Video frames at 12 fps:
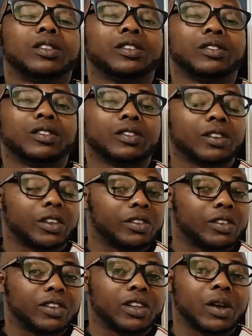This is
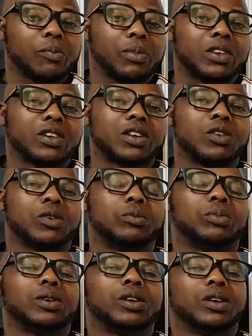Asichamba
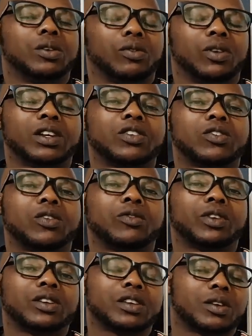Jacob right
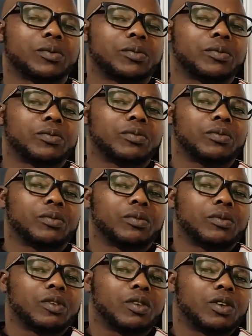over here.
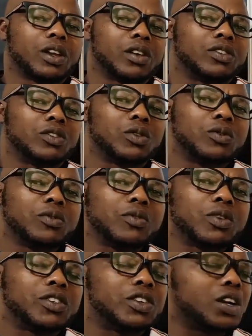Okay, so
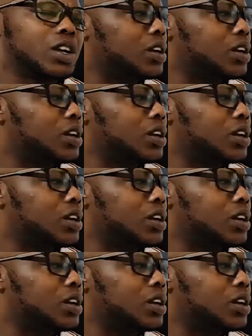we've got